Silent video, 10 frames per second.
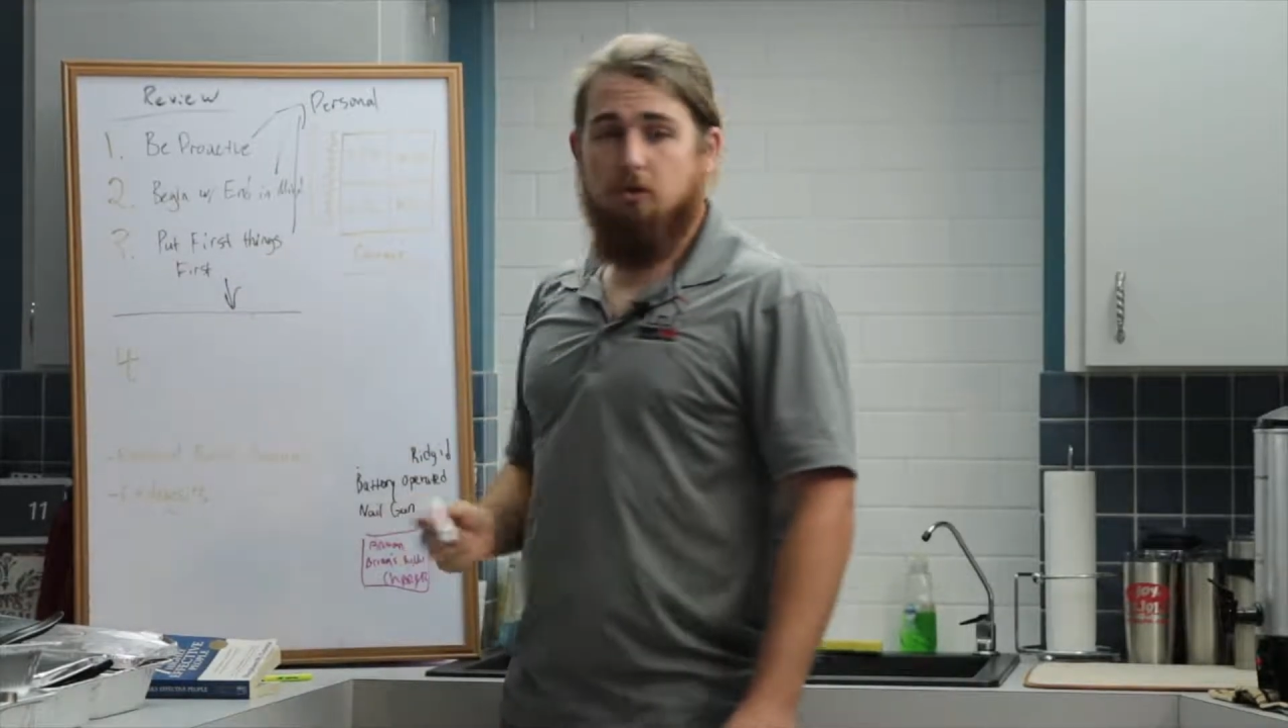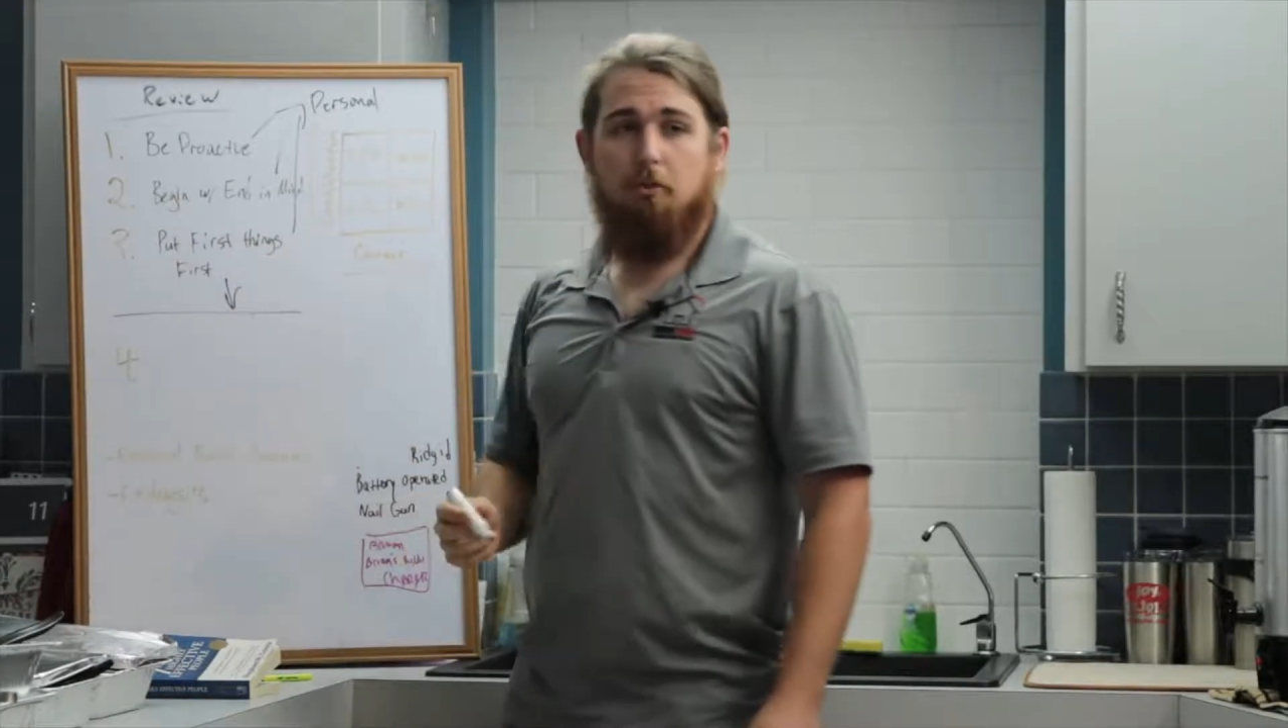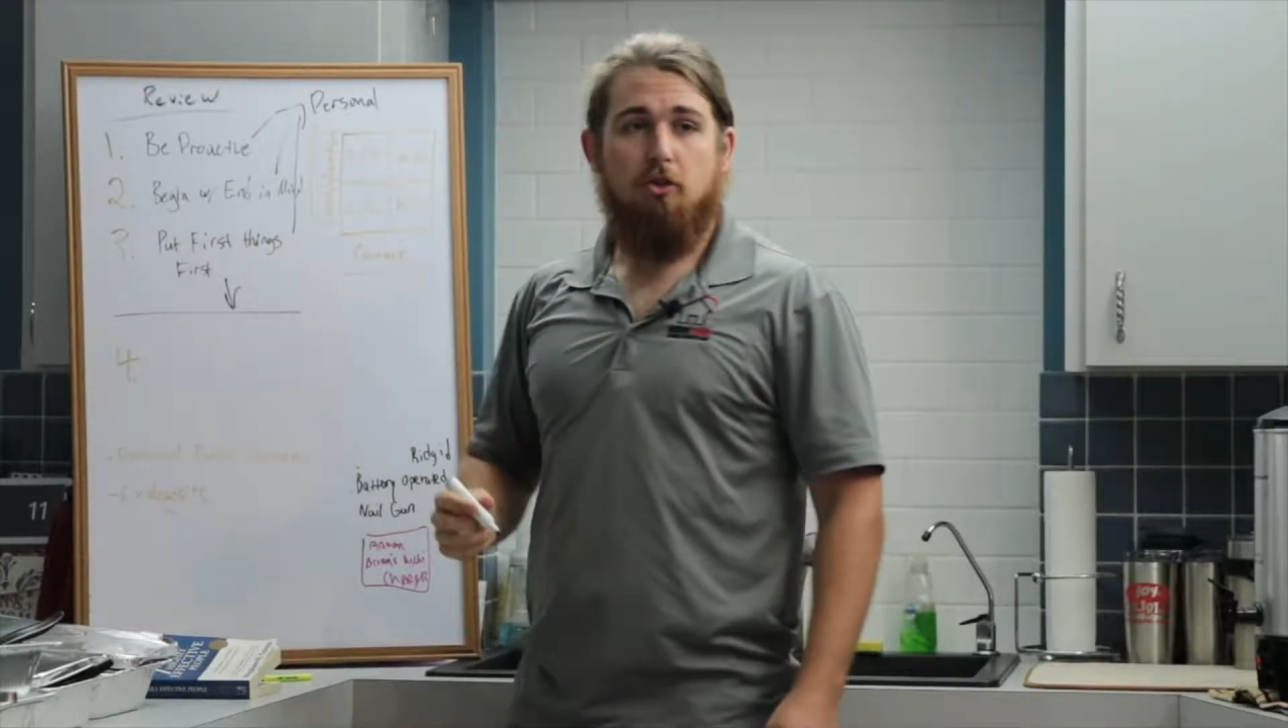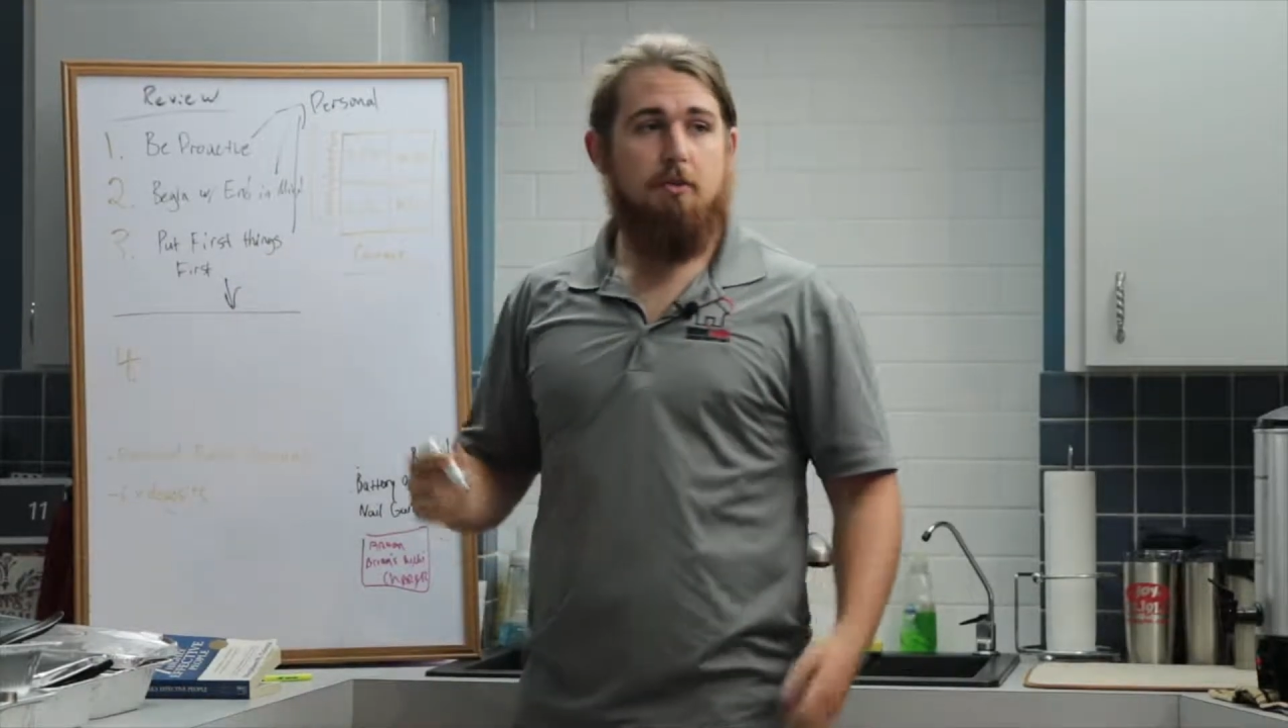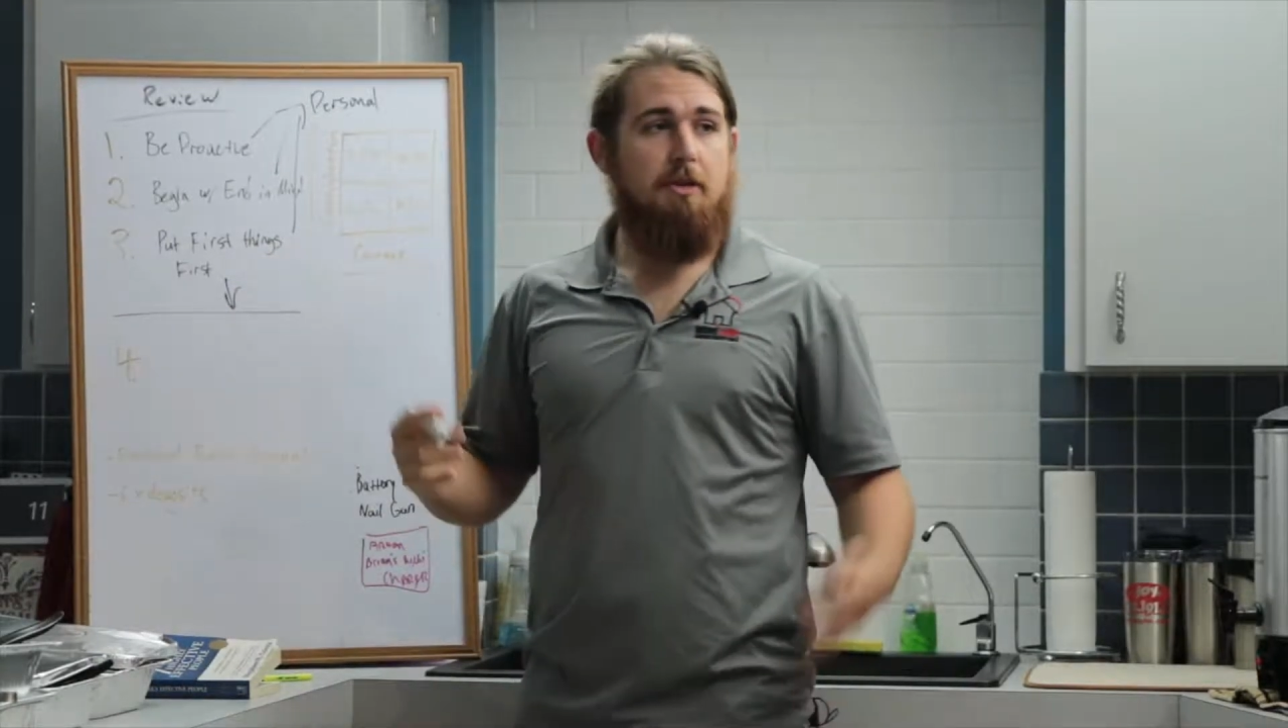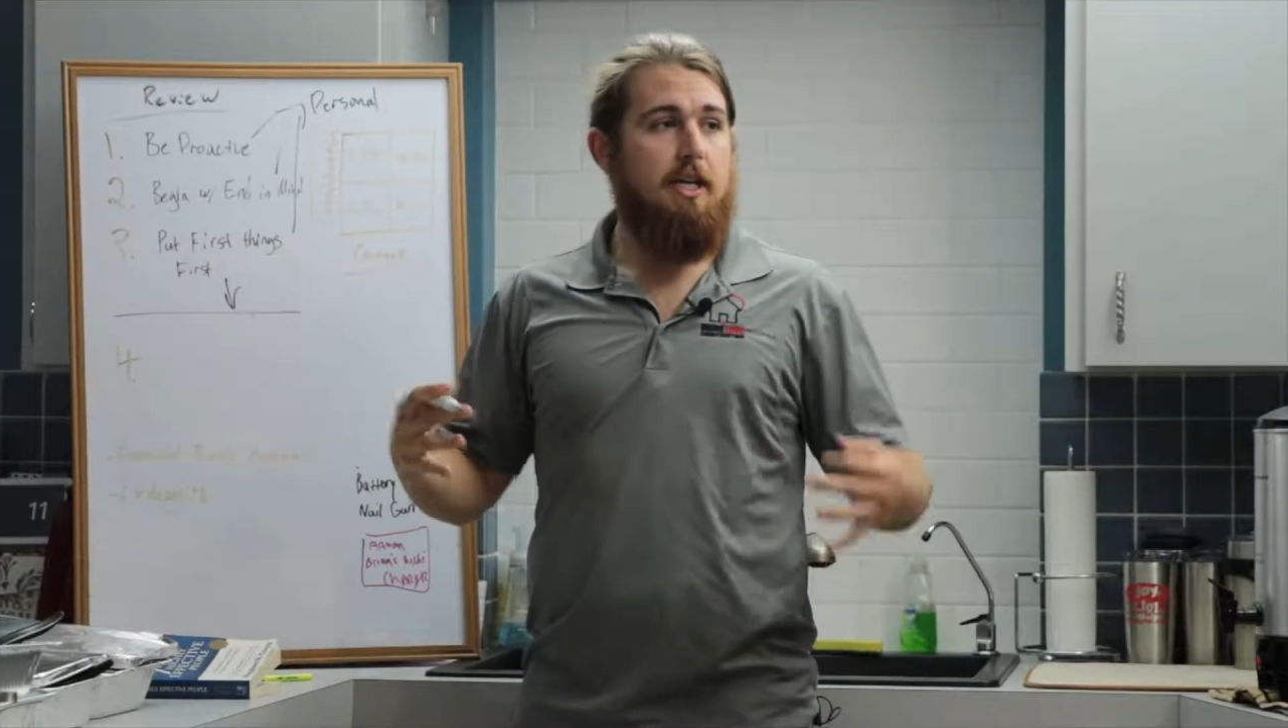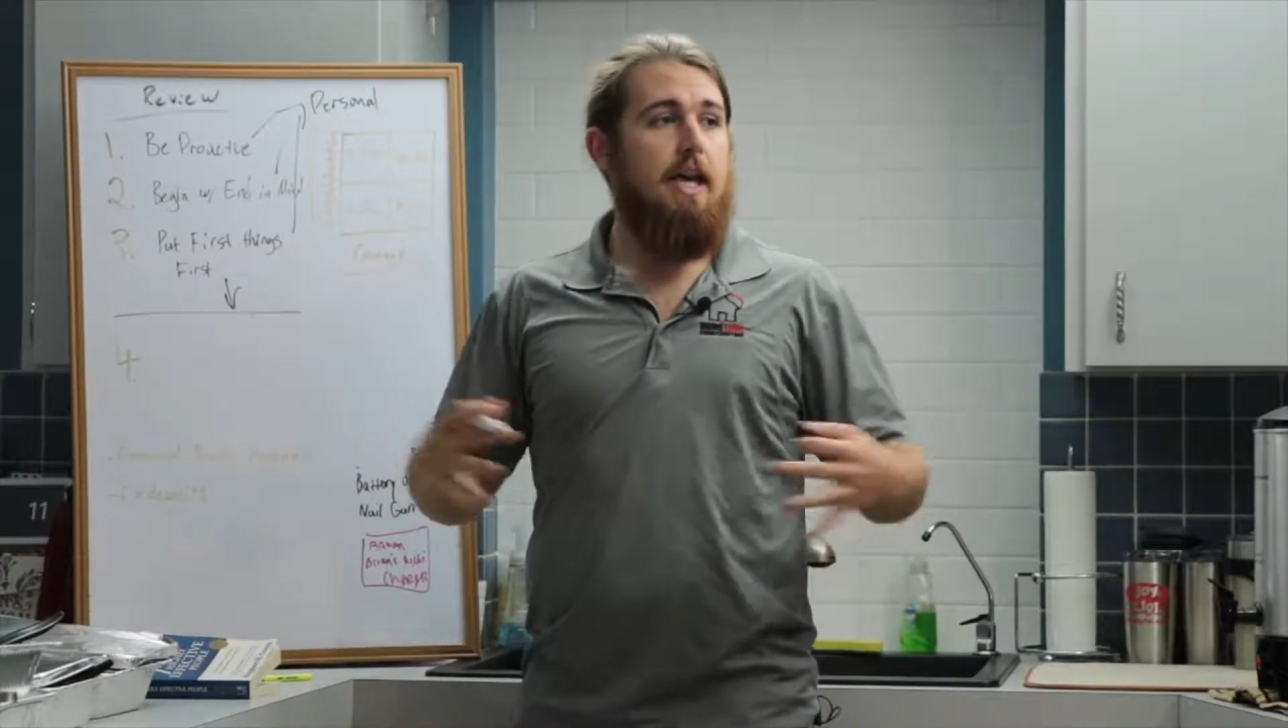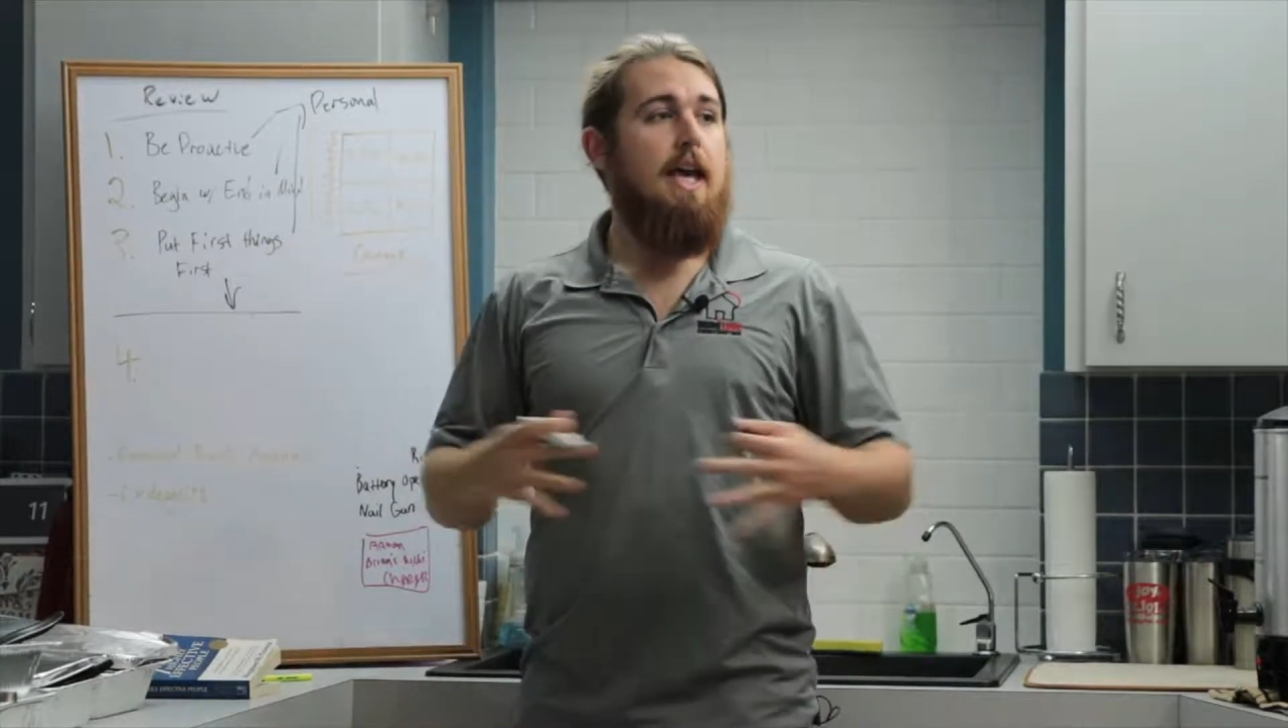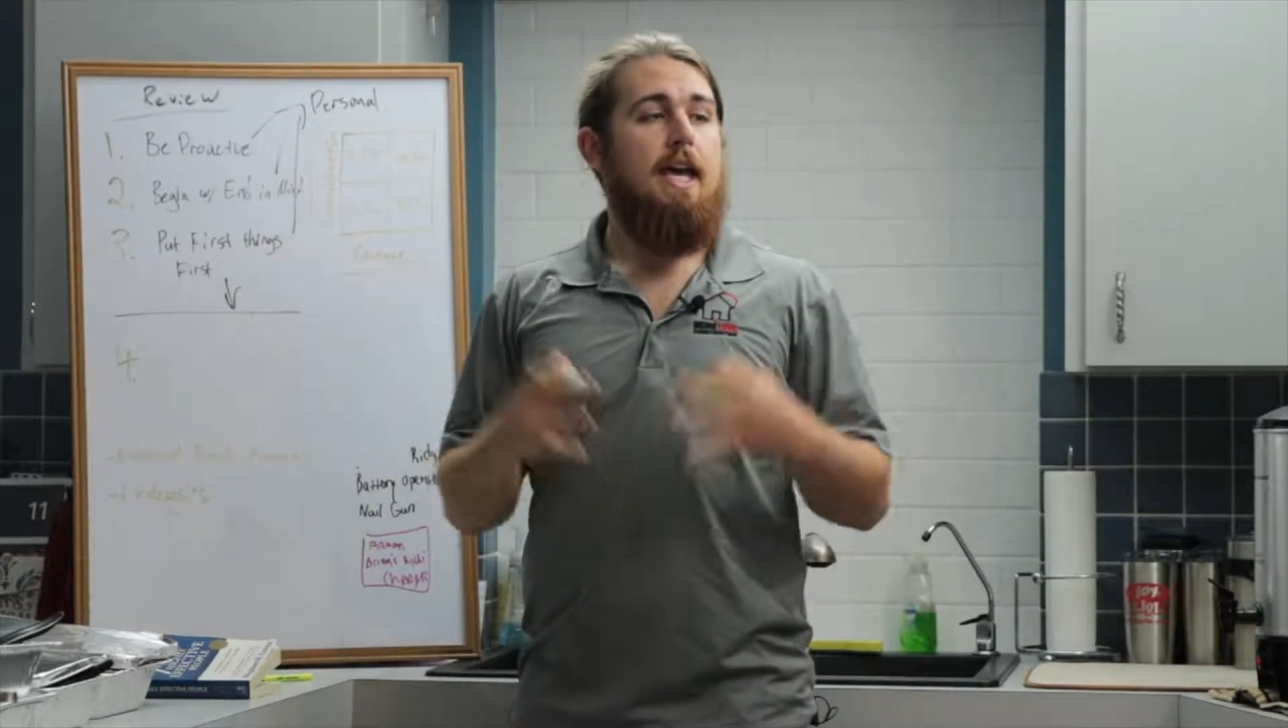supposed to be